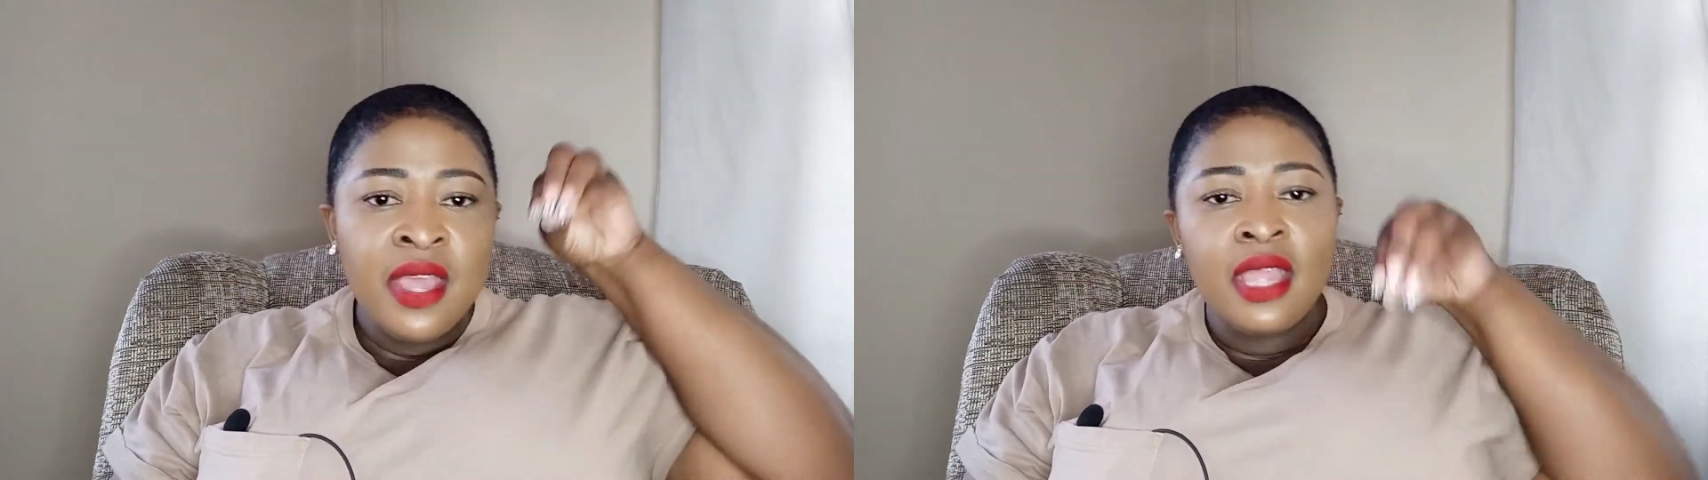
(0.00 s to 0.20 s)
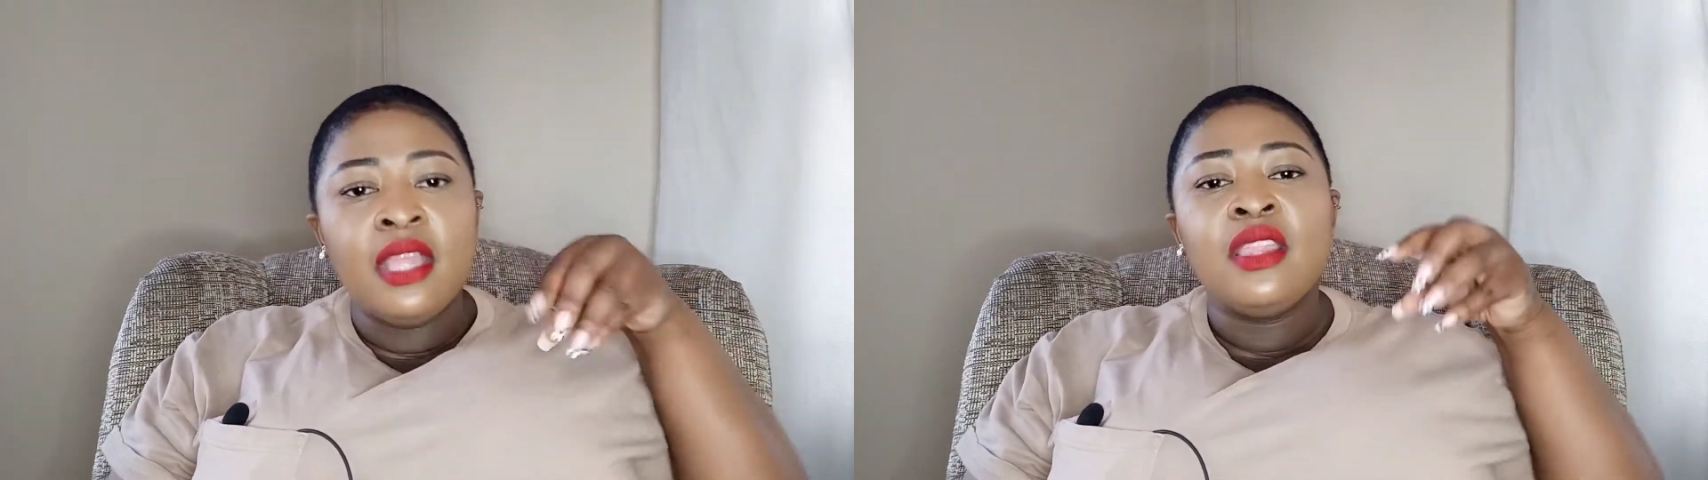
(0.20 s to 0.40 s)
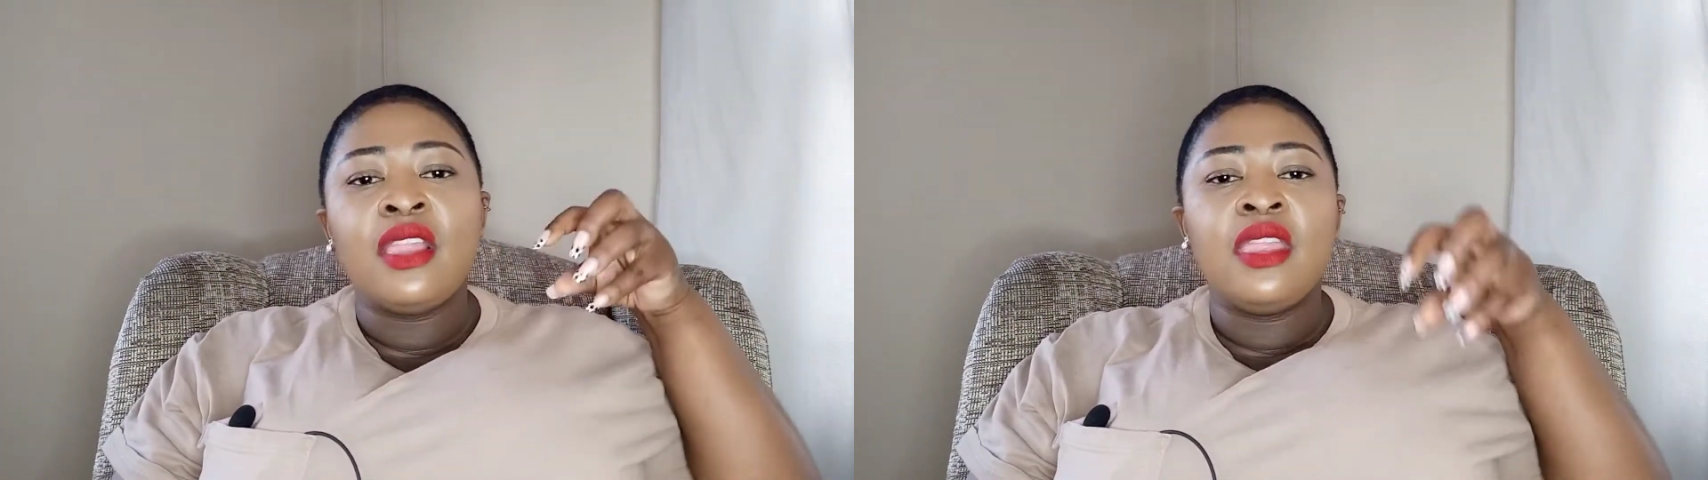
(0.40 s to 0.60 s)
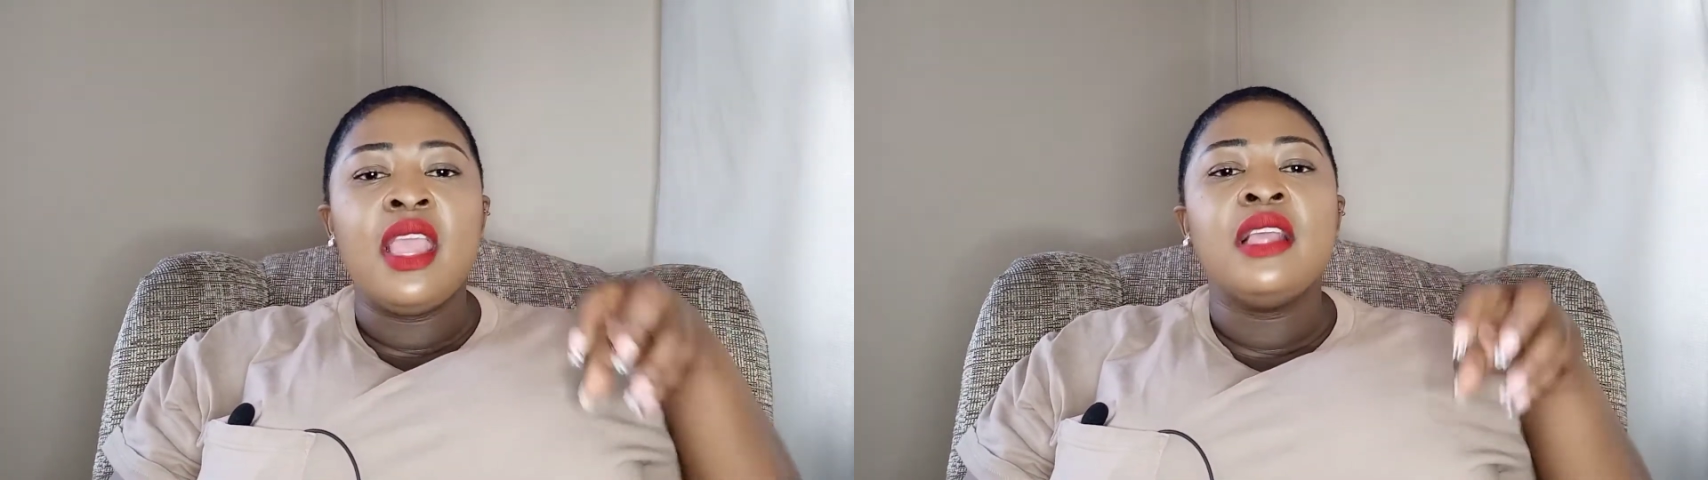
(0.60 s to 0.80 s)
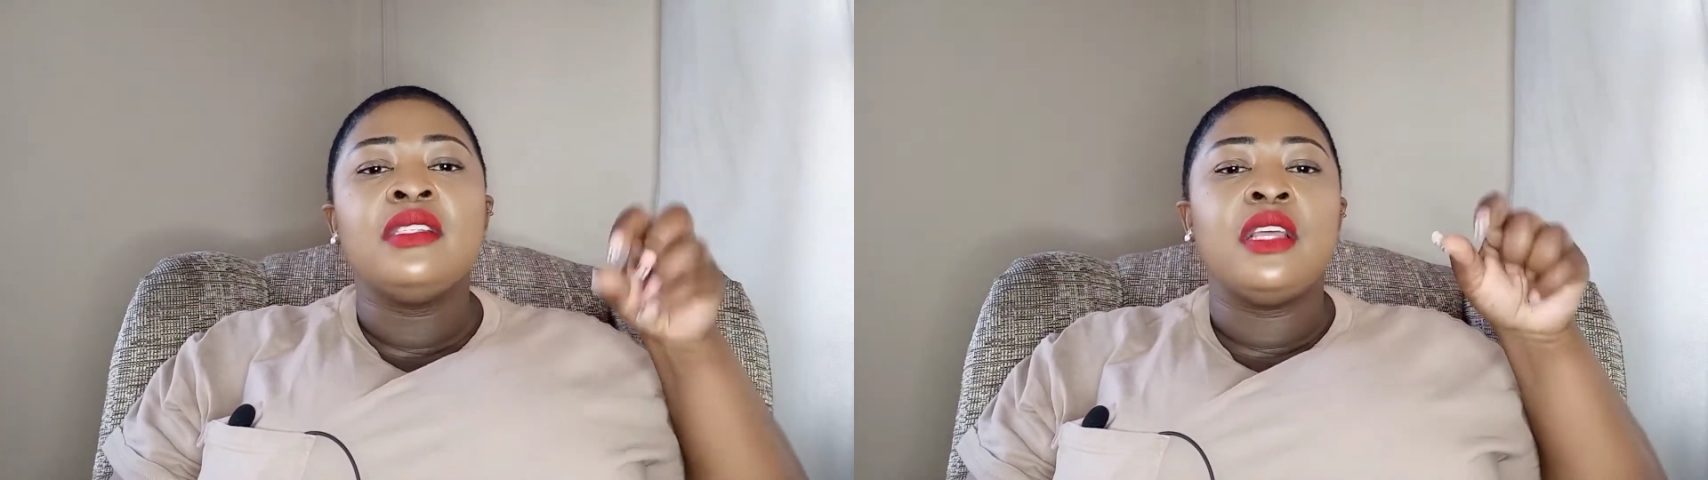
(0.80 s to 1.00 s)
in the
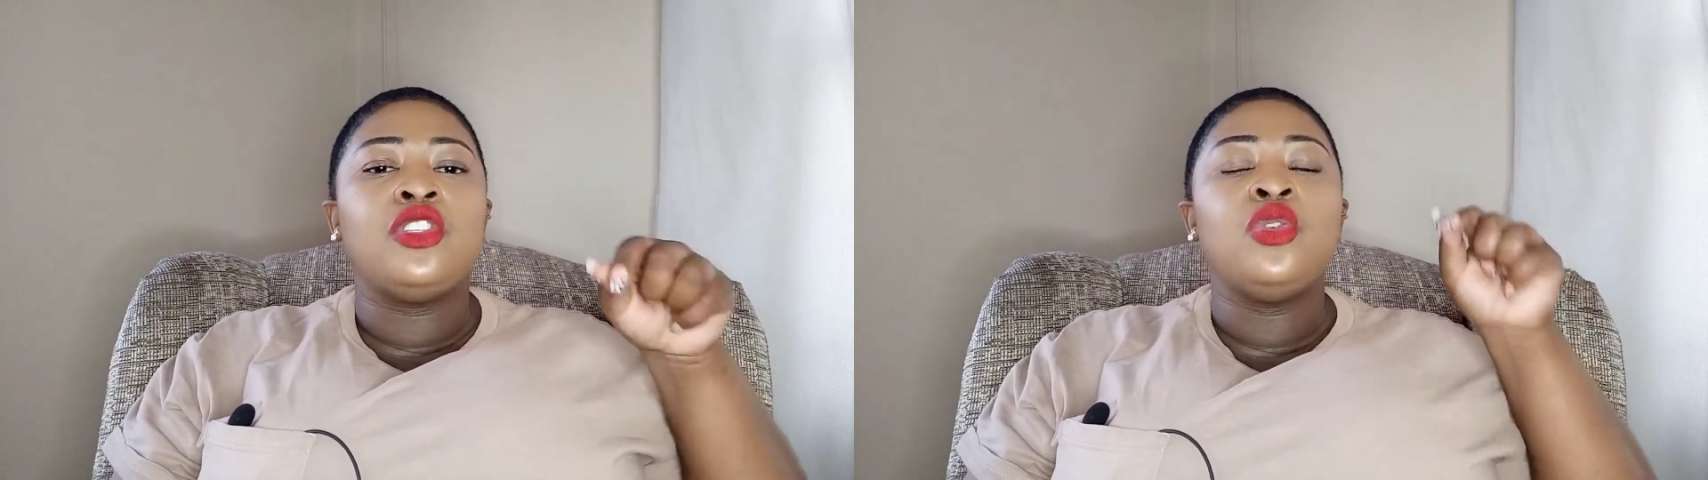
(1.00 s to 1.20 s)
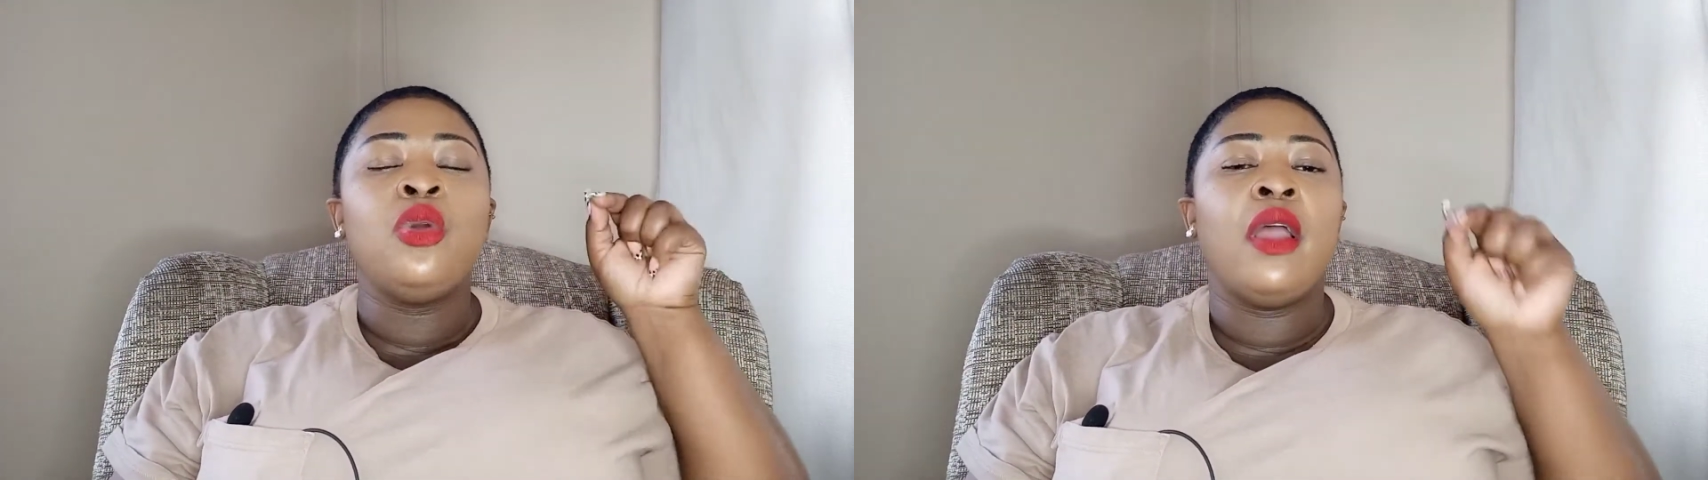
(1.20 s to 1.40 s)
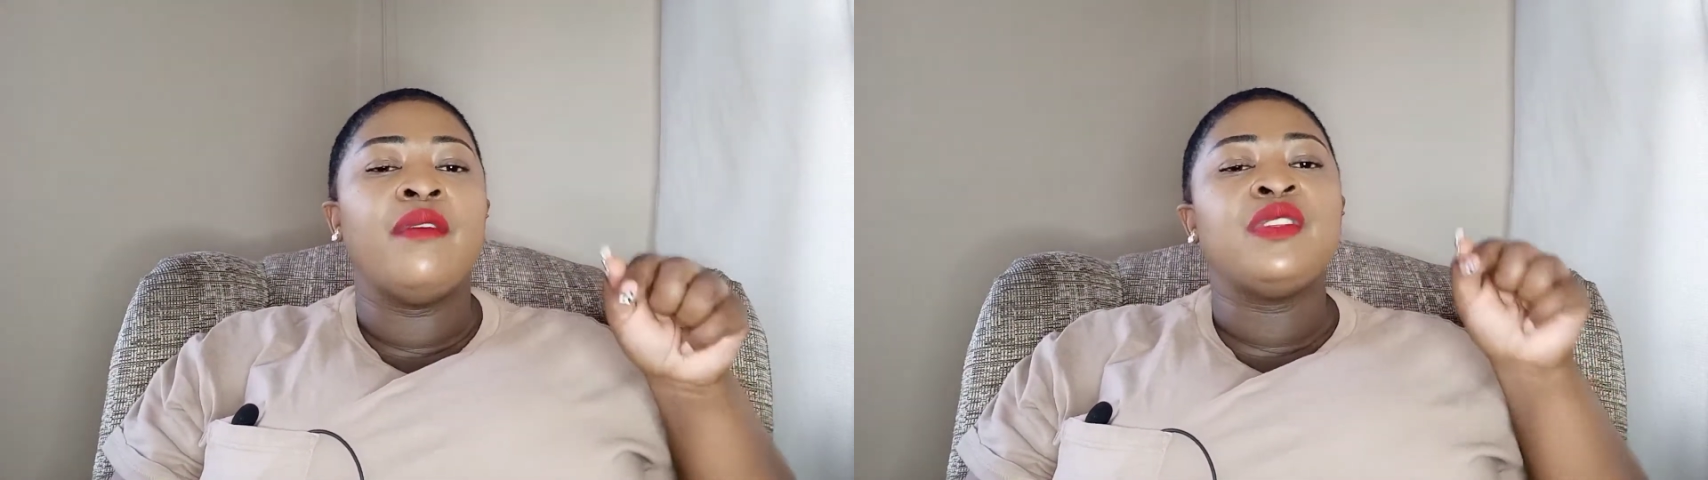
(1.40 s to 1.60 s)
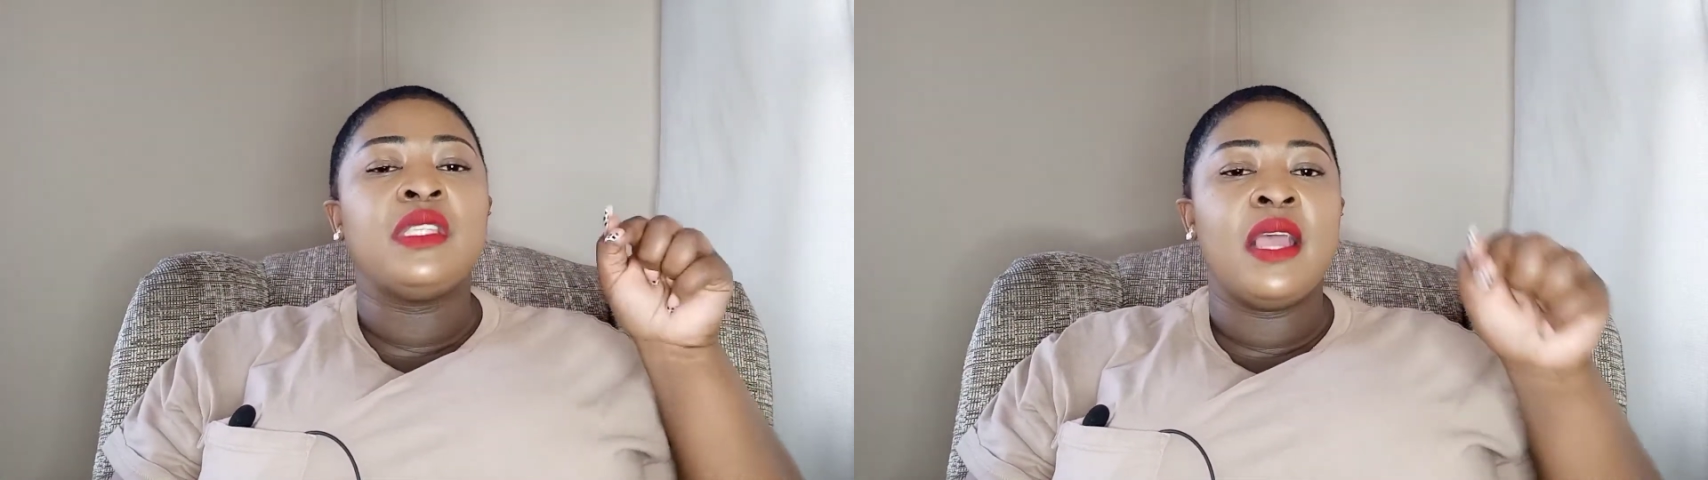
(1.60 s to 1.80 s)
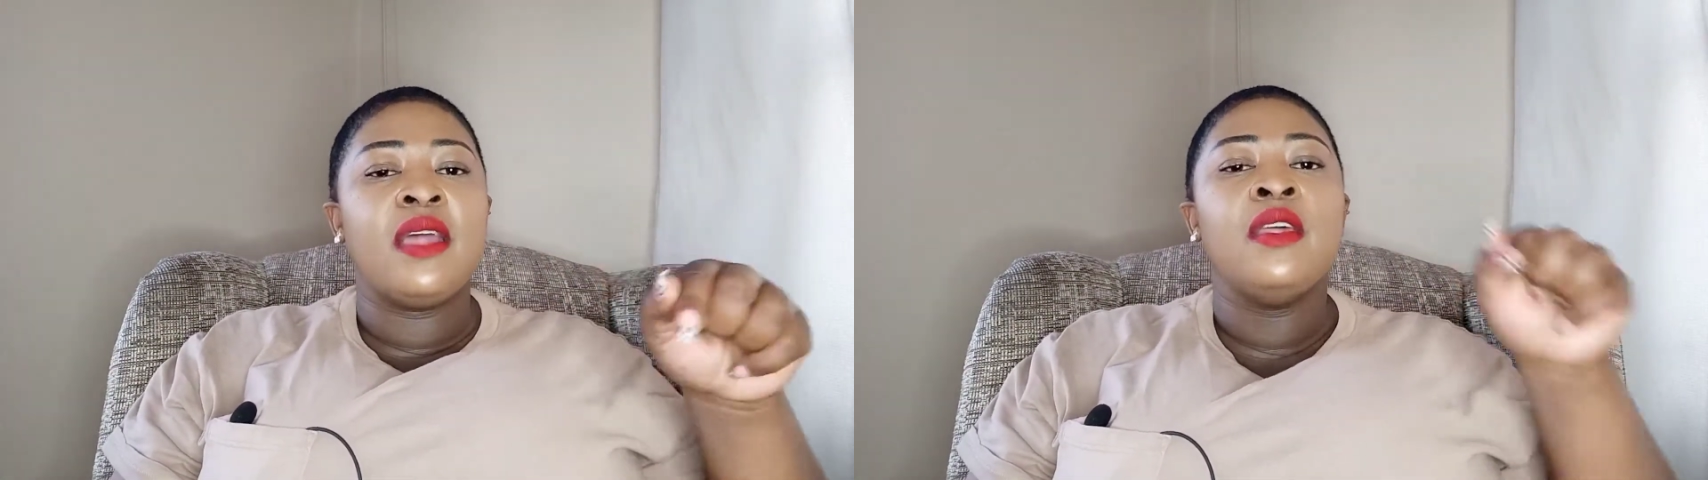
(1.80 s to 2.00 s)
things that you have
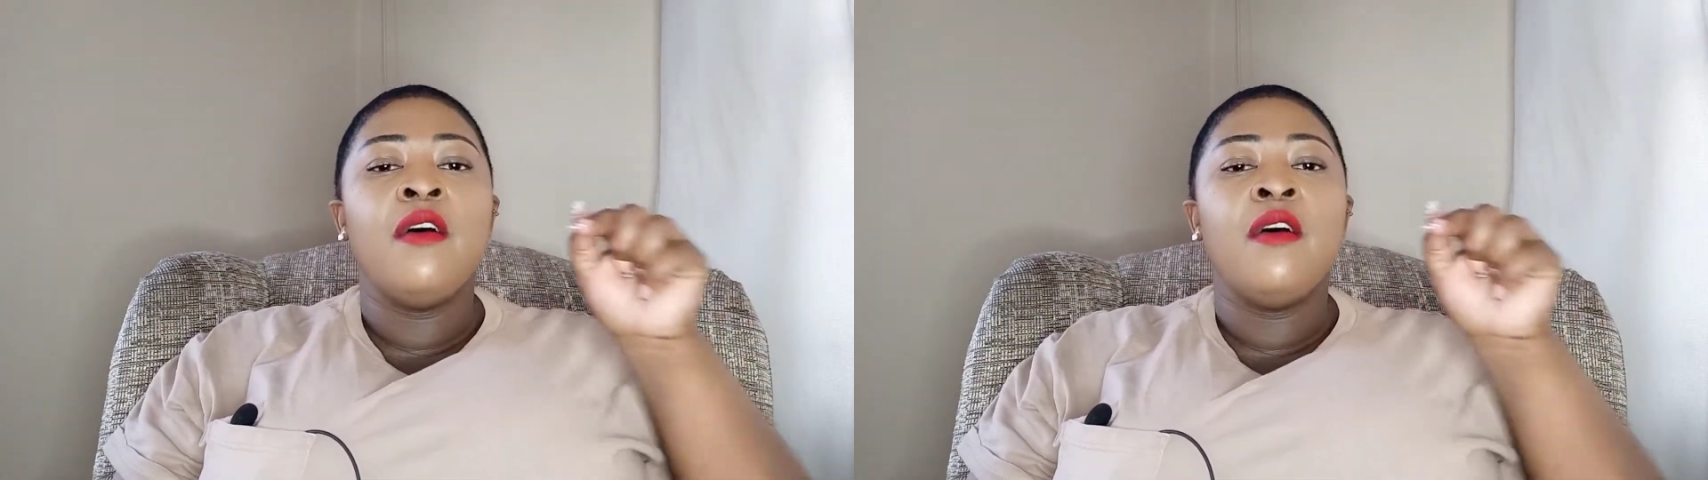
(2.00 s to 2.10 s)
said